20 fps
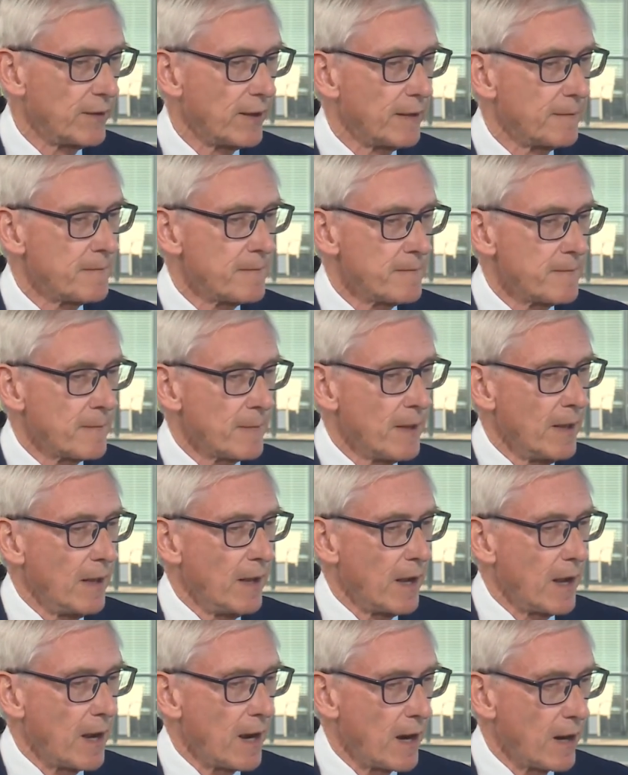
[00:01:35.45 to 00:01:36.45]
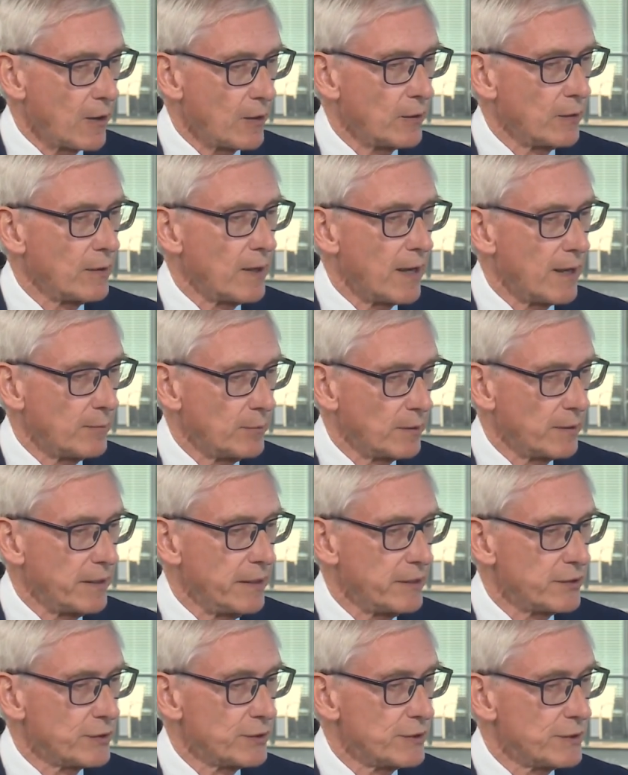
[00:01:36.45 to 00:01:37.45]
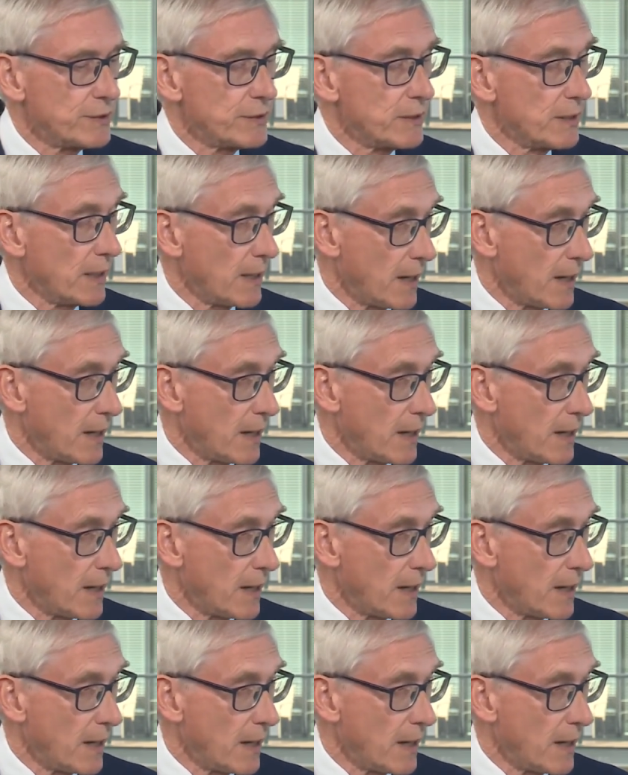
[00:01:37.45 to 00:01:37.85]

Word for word: that our obligations